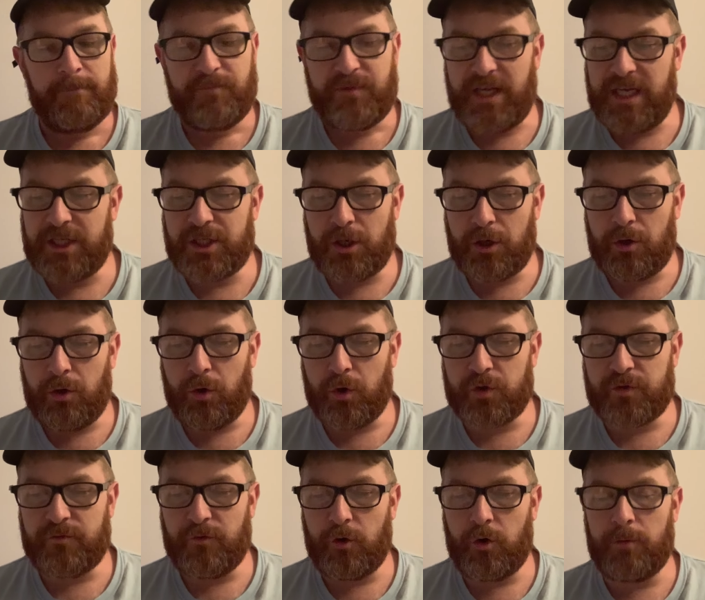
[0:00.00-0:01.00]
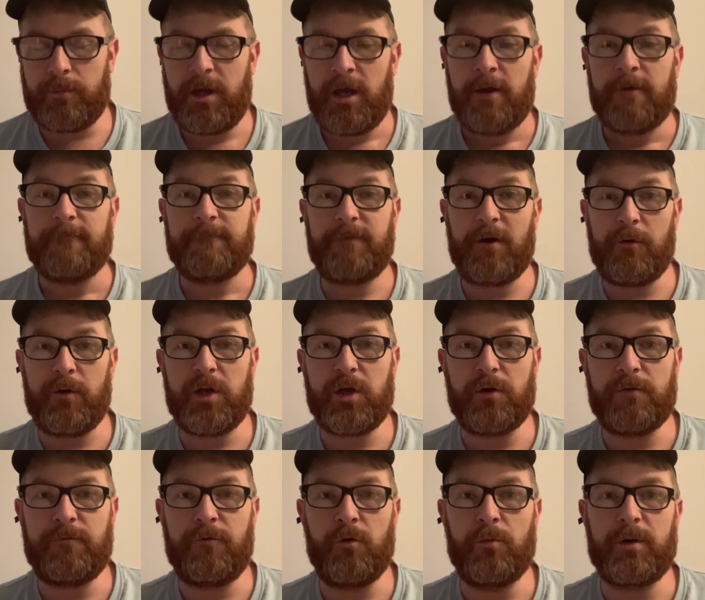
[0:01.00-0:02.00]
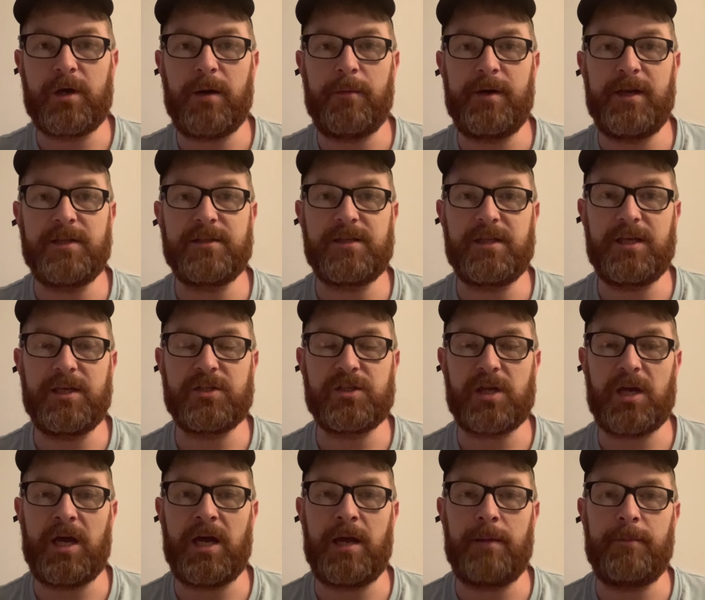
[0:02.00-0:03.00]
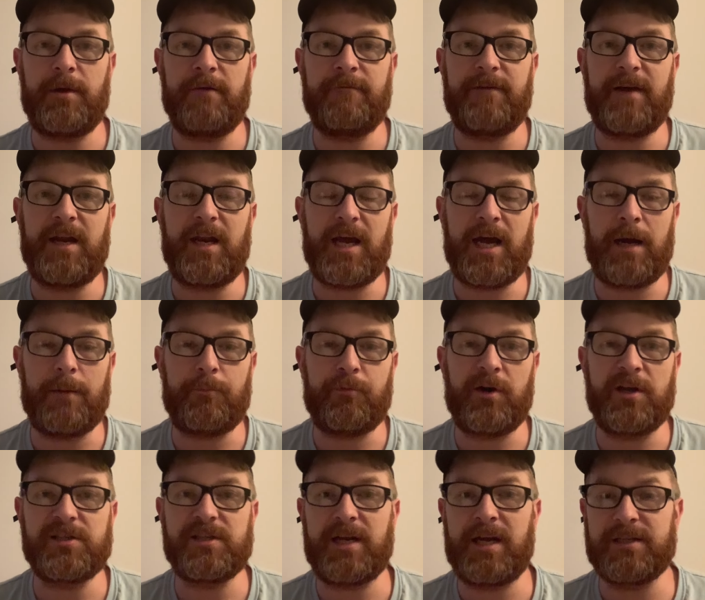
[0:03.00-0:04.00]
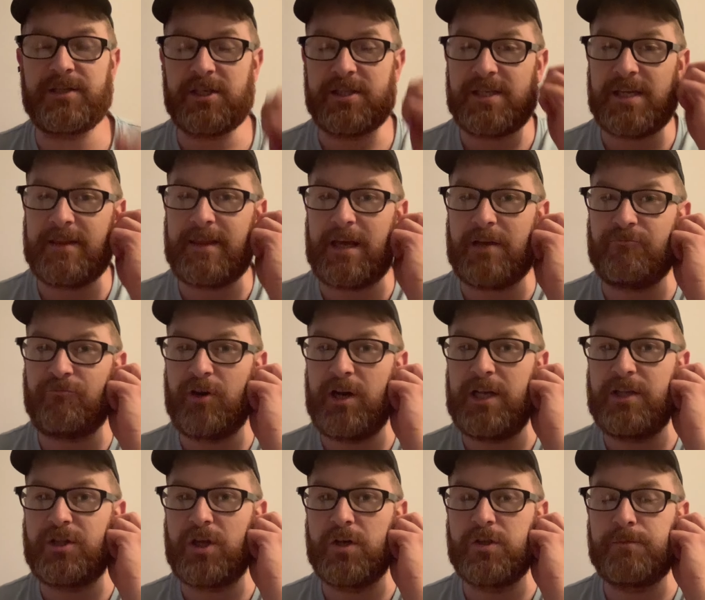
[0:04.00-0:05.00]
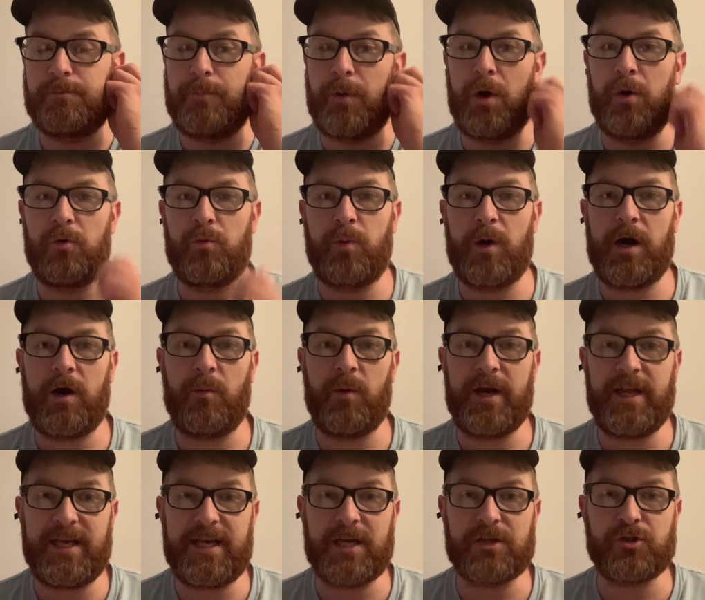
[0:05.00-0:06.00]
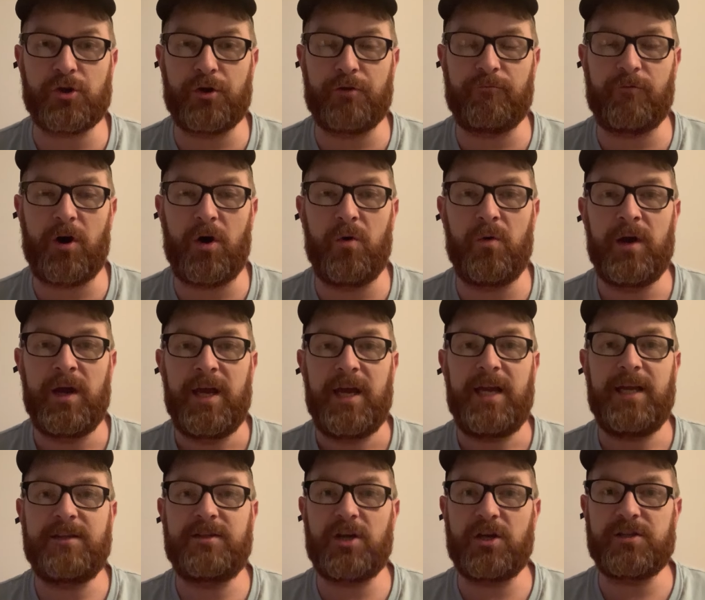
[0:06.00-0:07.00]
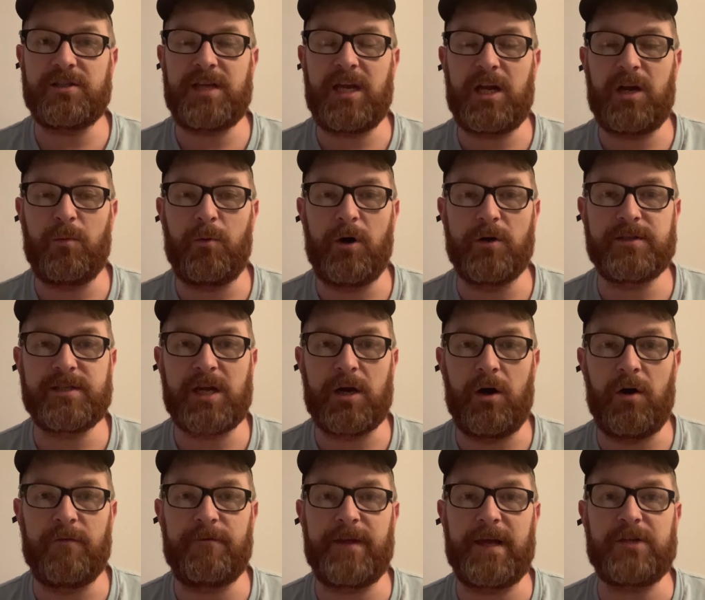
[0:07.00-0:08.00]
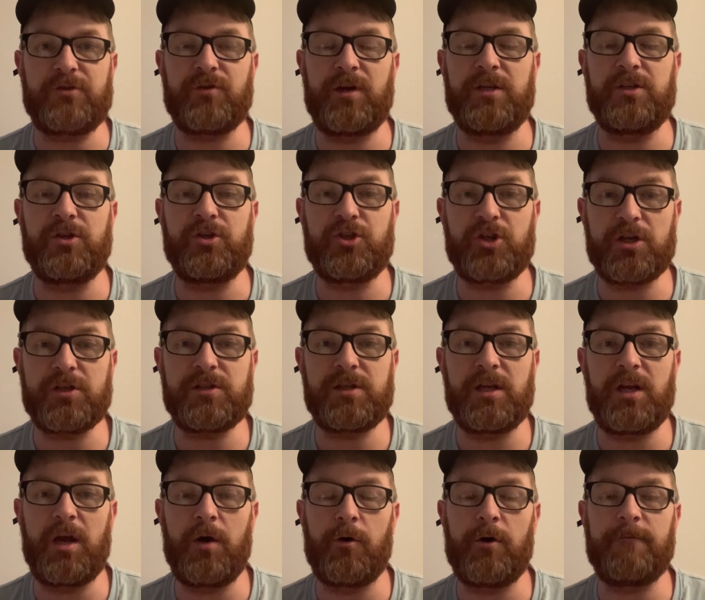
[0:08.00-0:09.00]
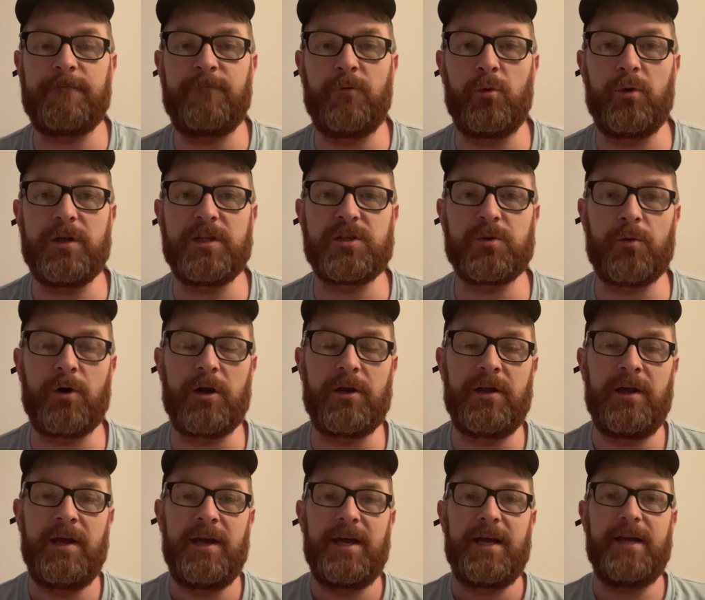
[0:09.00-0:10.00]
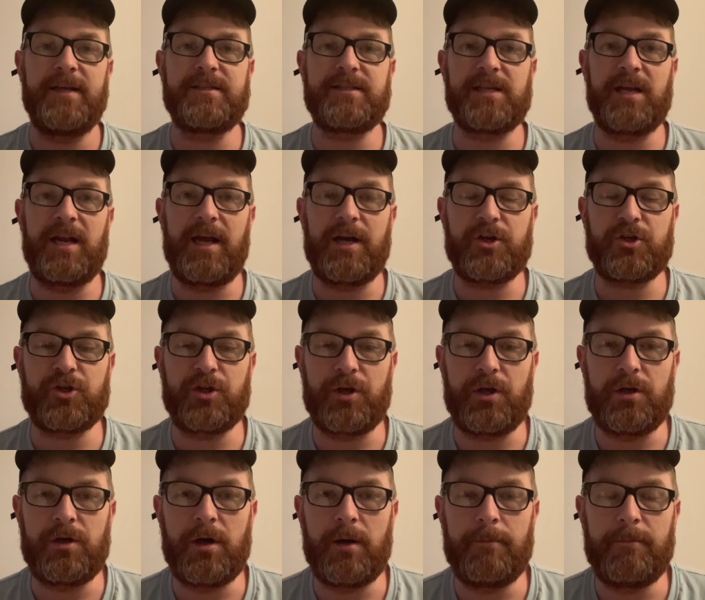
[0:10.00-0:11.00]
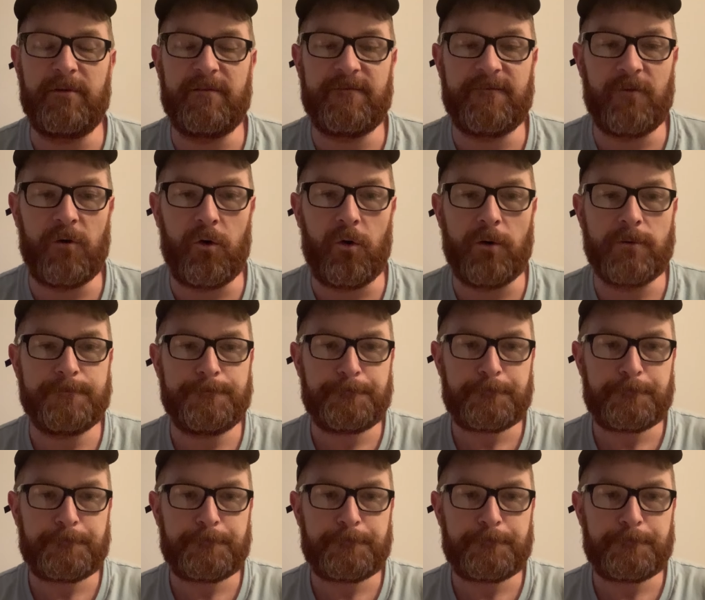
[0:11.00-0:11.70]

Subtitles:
Decent course form, very good form coming into this event at present. As I said, that really does bode well. When he gets on a roll, he does take a while to get off that train. So Justin Lower at 40 to 1 is selection number 4.